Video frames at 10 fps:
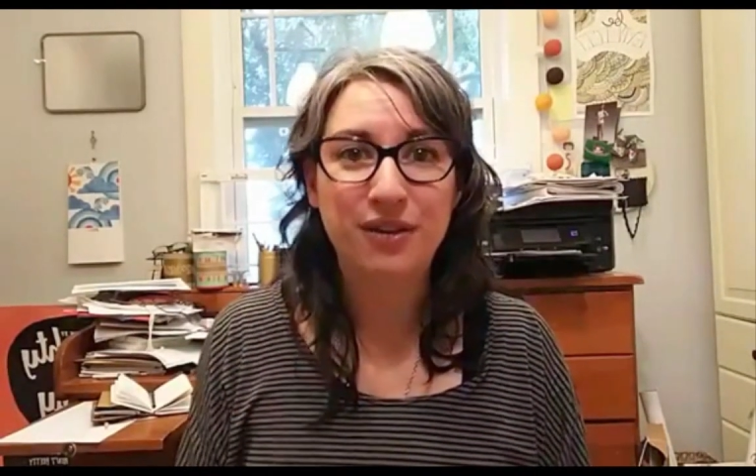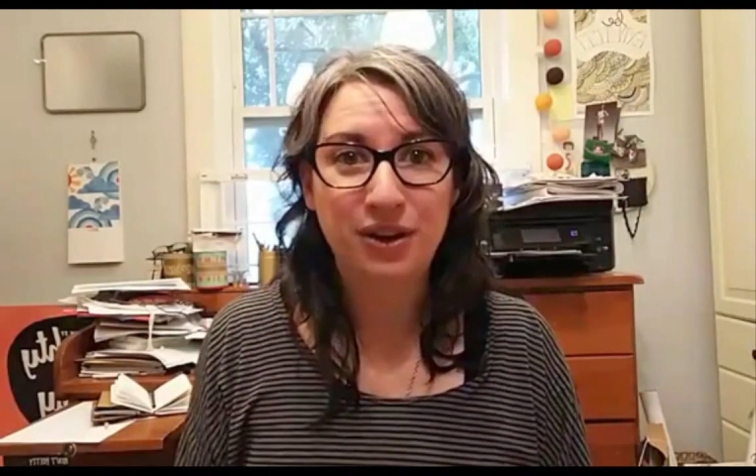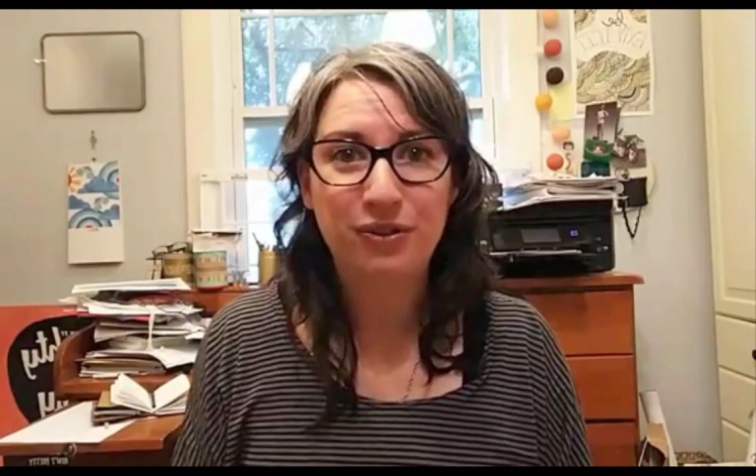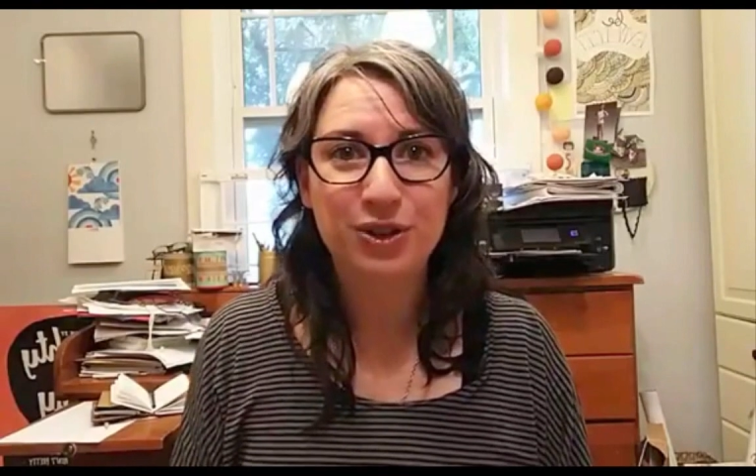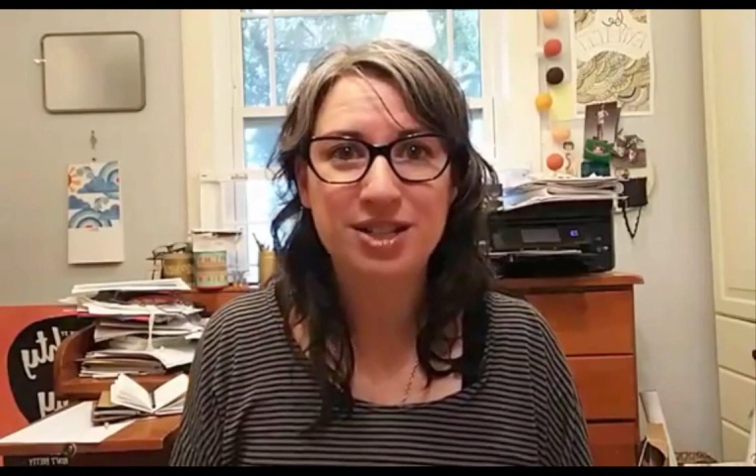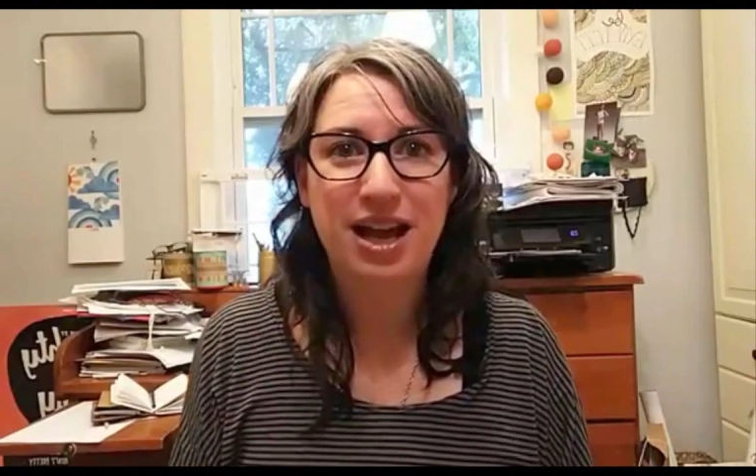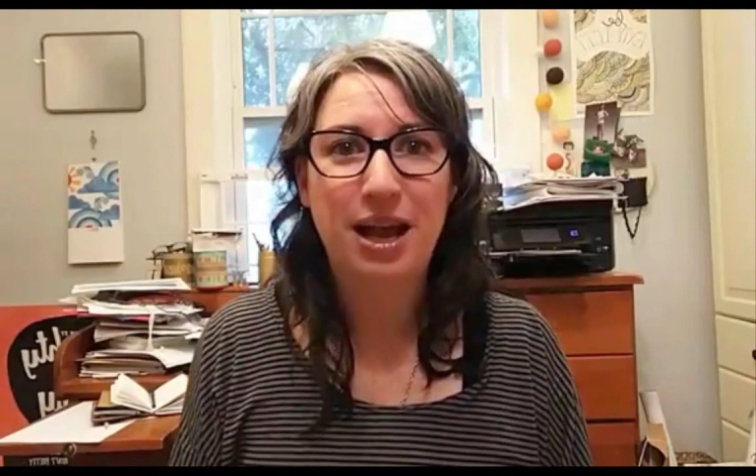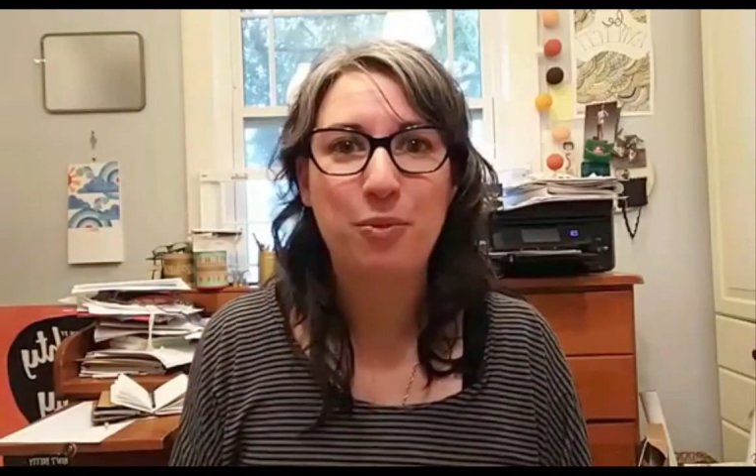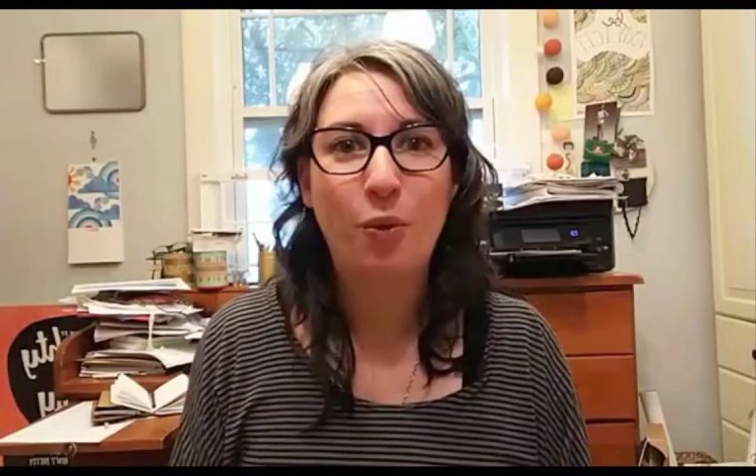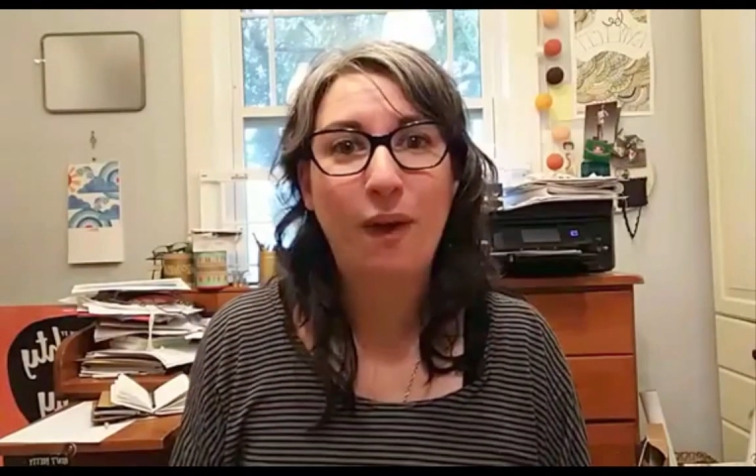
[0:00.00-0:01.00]
very first
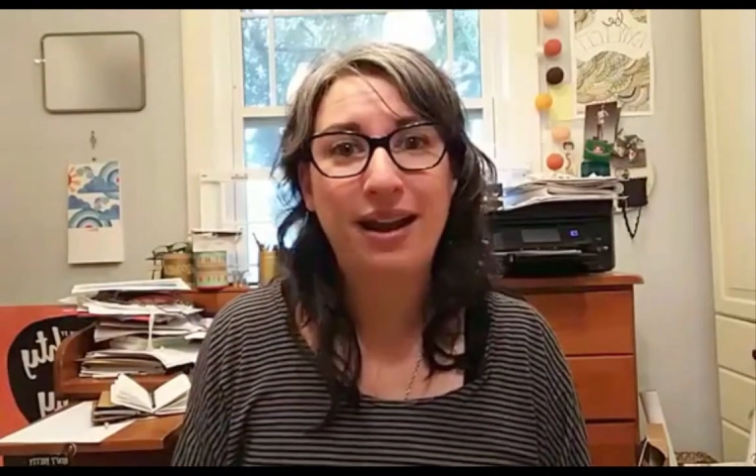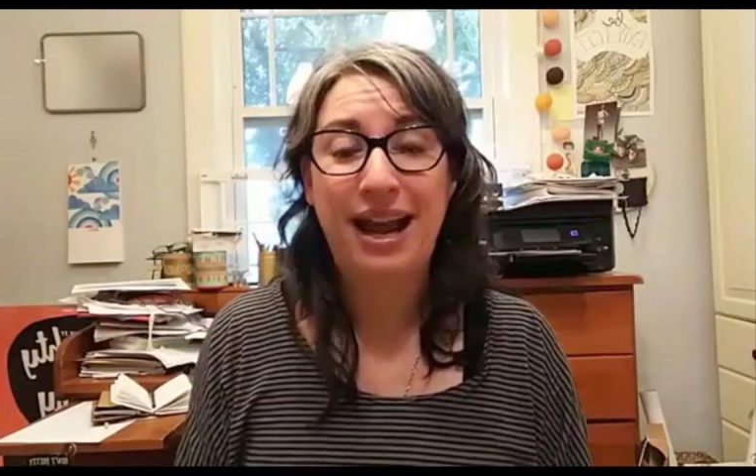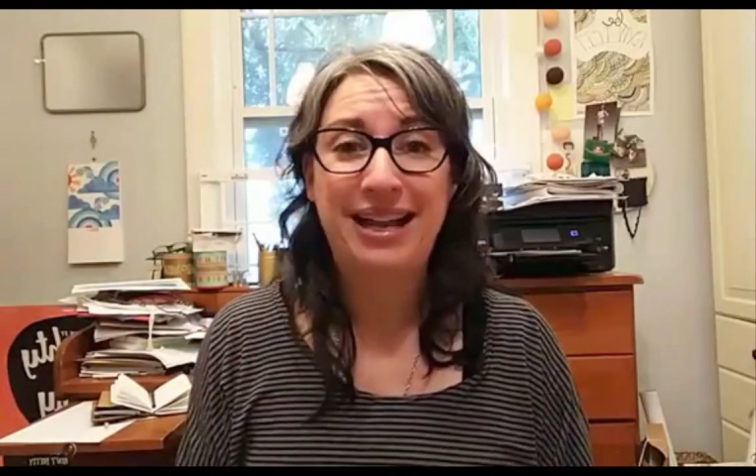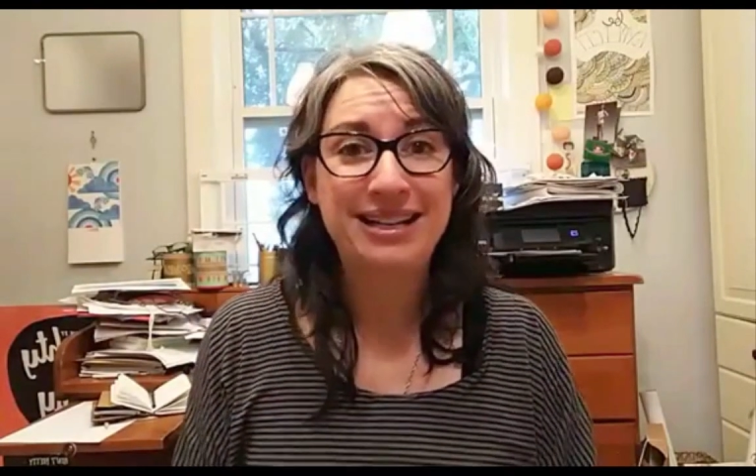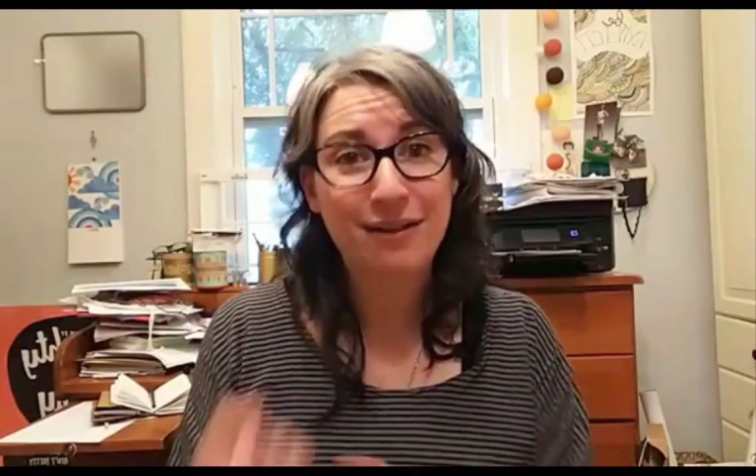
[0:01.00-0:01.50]
time when I had